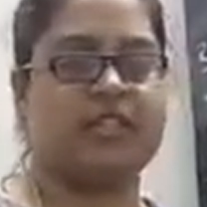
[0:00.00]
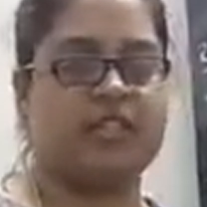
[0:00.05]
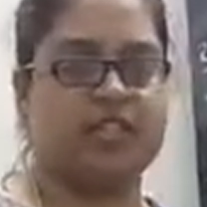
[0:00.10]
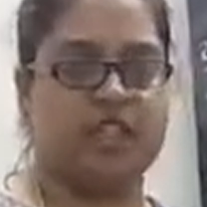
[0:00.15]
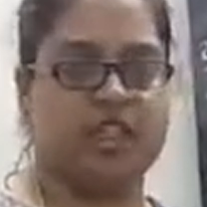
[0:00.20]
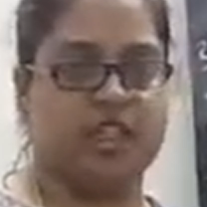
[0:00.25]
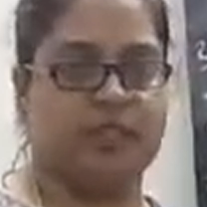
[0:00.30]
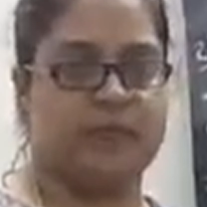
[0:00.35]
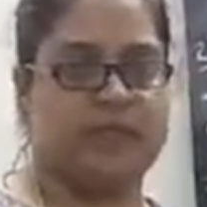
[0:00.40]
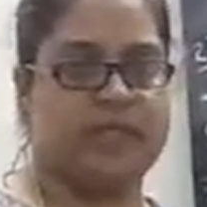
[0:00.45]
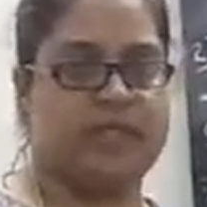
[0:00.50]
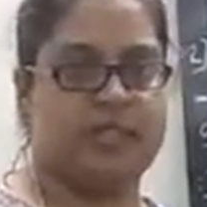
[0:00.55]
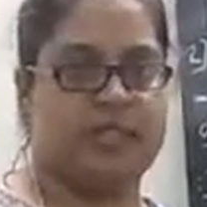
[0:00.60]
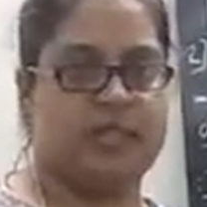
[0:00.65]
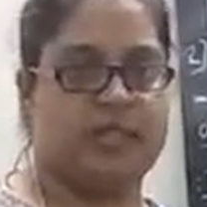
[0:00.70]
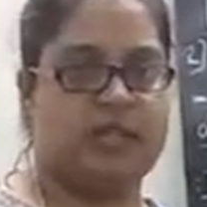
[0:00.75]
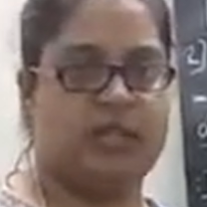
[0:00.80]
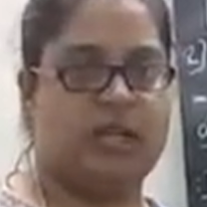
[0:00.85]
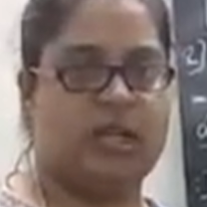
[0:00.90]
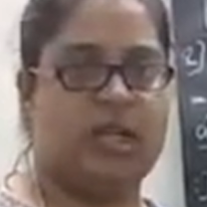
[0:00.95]
germs,
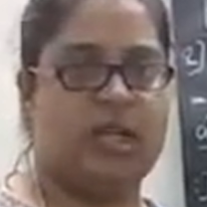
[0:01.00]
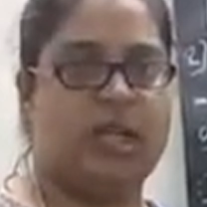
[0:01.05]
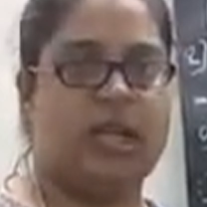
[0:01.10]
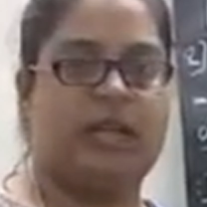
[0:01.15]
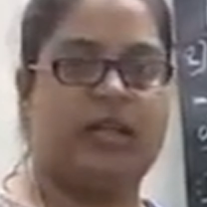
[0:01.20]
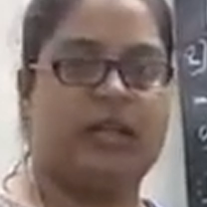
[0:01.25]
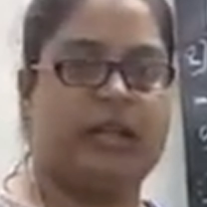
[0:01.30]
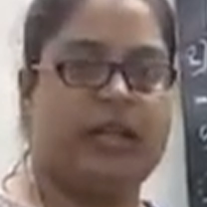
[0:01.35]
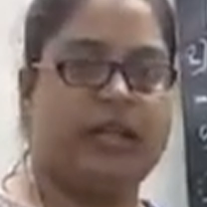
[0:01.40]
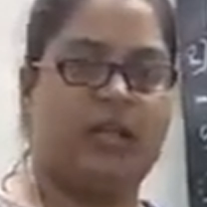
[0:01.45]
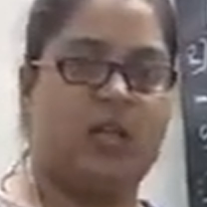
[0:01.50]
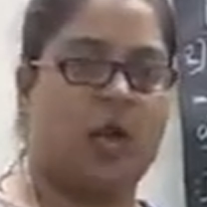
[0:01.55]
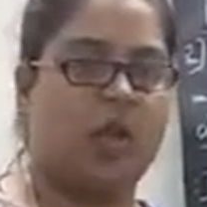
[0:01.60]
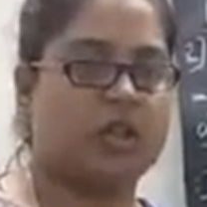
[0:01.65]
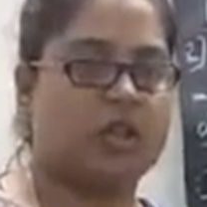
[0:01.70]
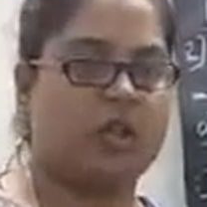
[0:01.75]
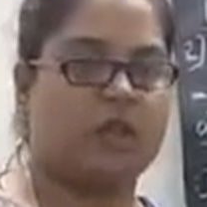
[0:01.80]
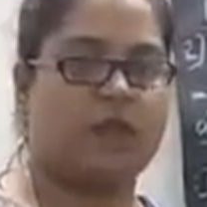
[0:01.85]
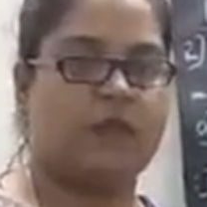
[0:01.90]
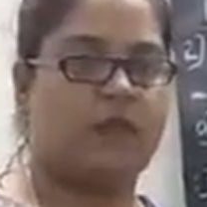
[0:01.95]
a
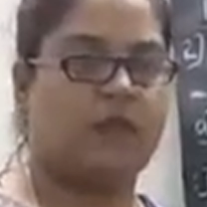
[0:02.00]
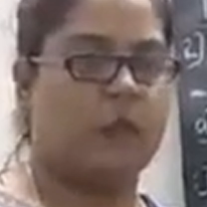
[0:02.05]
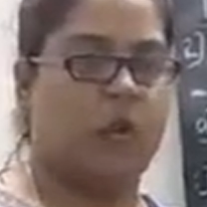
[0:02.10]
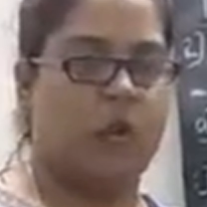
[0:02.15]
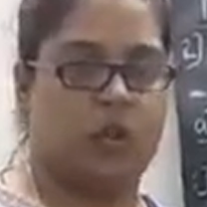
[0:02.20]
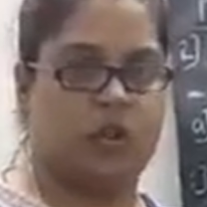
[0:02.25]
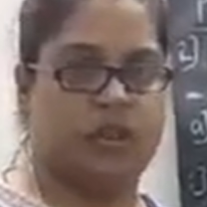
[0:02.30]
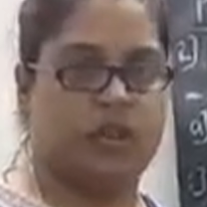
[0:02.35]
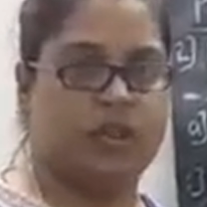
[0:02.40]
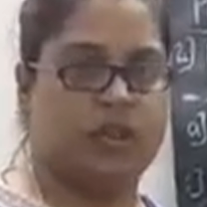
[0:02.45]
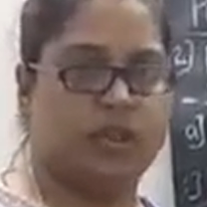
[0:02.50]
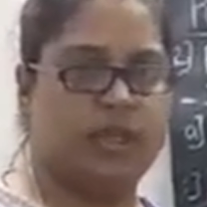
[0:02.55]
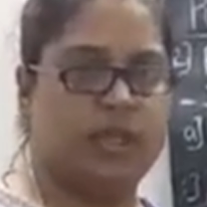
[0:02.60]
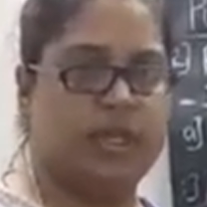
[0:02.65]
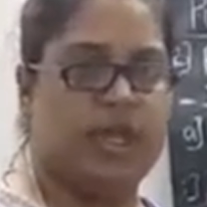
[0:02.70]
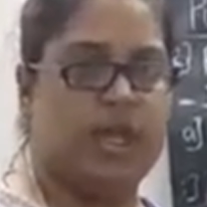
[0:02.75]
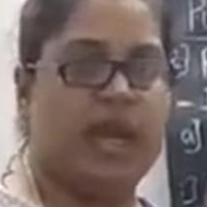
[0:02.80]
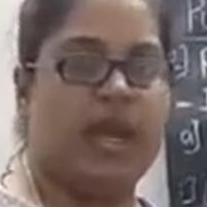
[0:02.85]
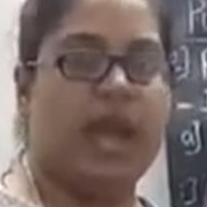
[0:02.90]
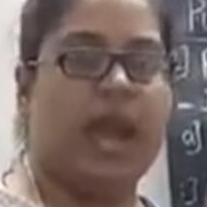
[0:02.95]
loss of water,
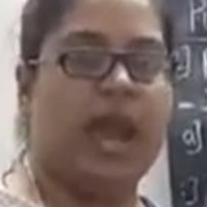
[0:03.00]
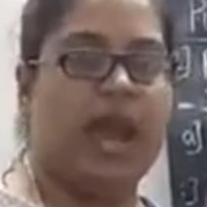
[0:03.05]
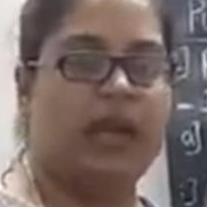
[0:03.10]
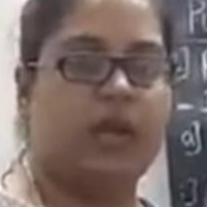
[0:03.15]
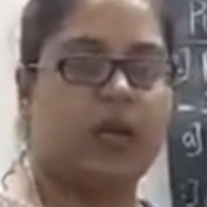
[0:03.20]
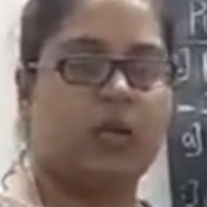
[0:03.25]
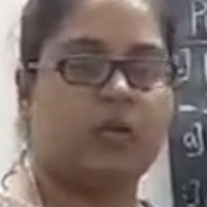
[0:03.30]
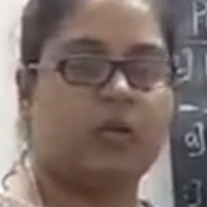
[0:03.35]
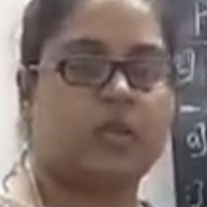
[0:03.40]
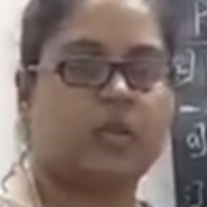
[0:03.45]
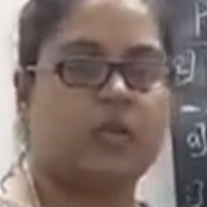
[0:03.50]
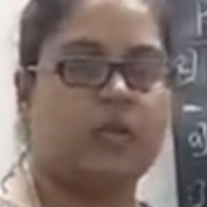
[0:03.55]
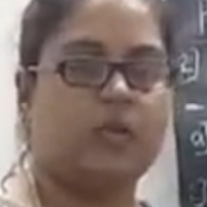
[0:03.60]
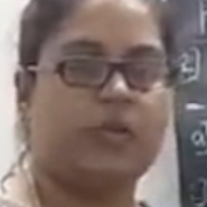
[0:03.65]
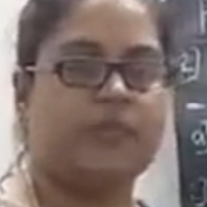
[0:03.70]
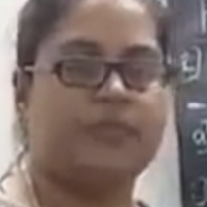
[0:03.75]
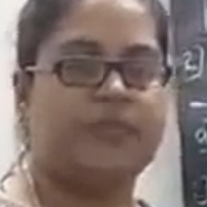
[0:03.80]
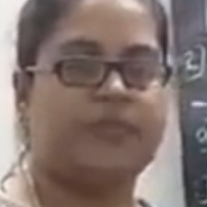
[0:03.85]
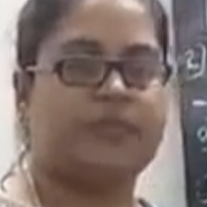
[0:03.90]
and also